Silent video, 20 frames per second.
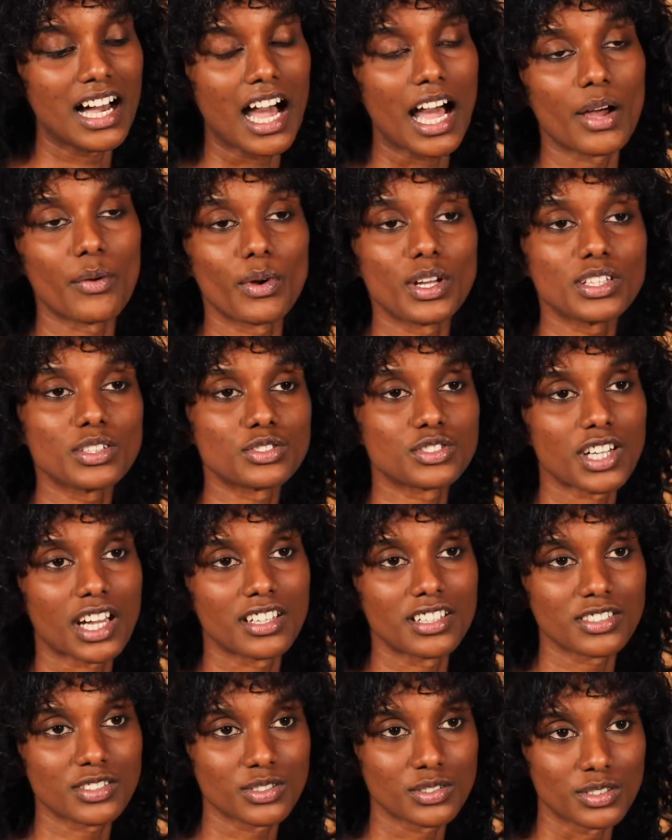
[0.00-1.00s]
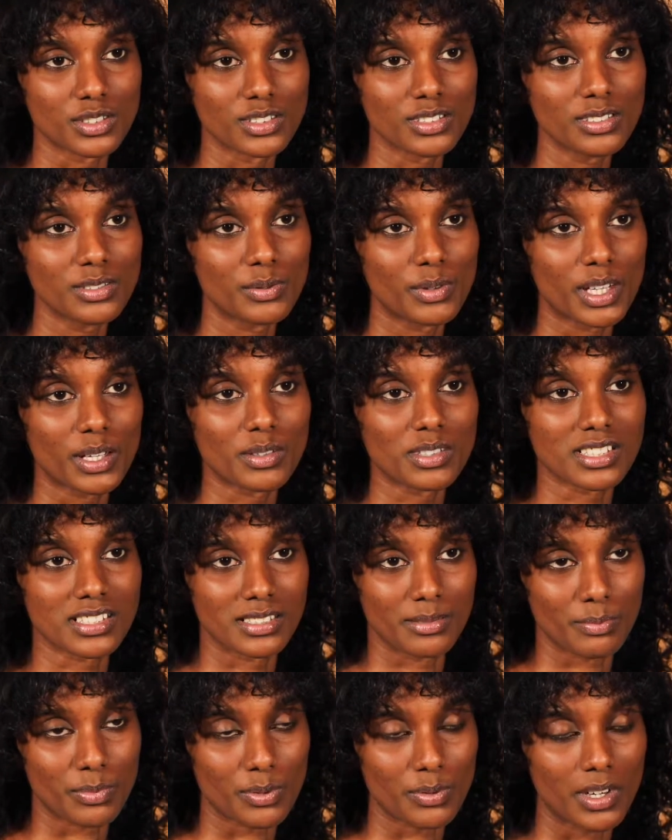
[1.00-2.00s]
I went to Chinese school when I was
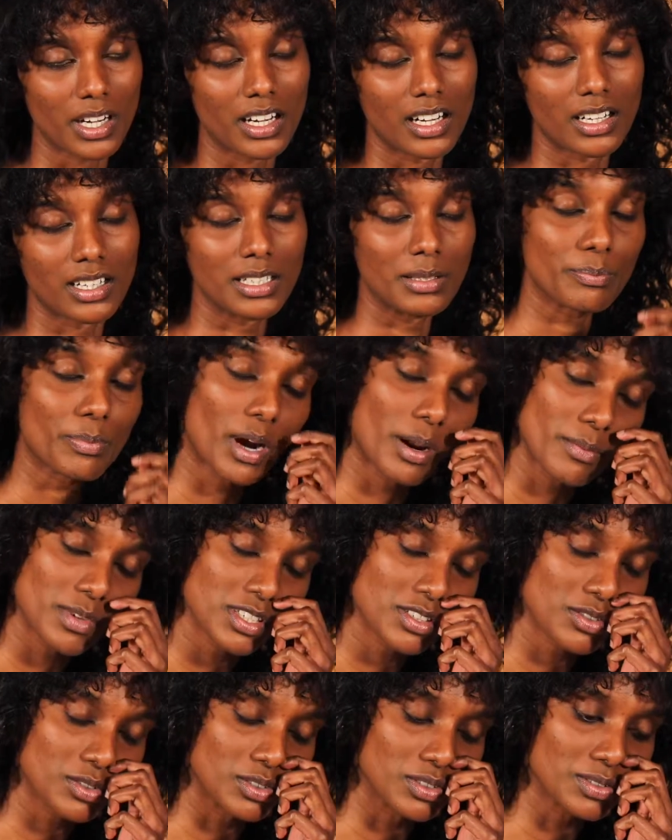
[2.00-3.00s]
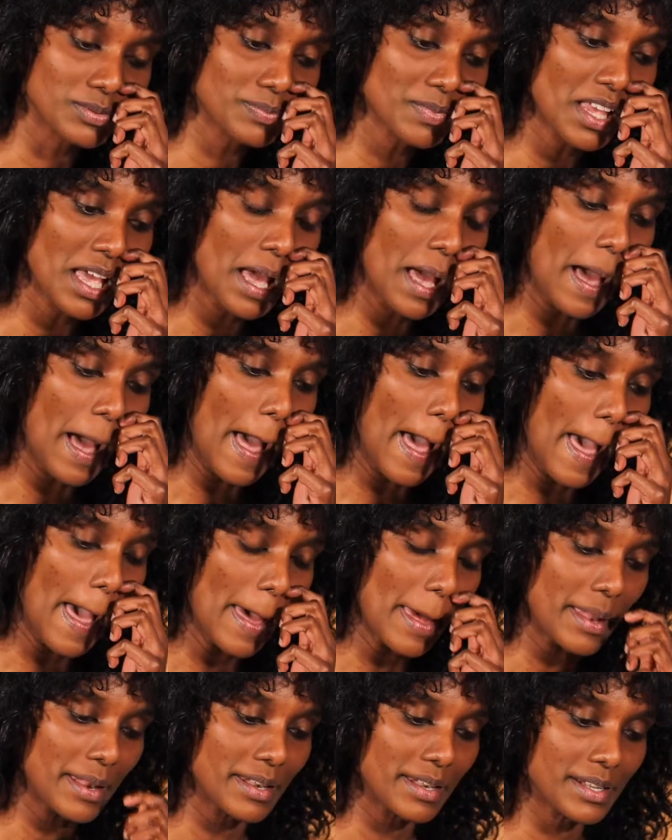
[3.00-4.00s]
in primary school,
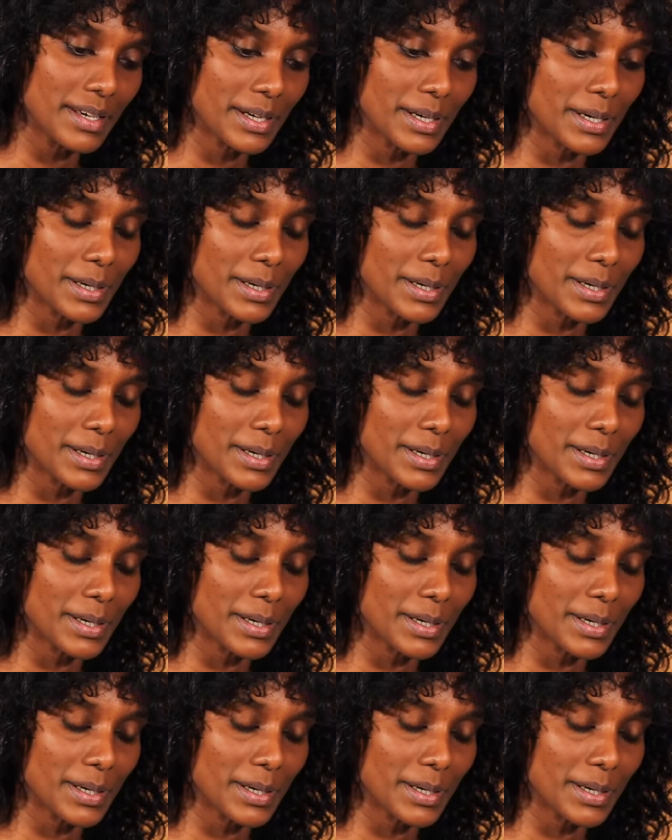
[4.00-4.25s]
and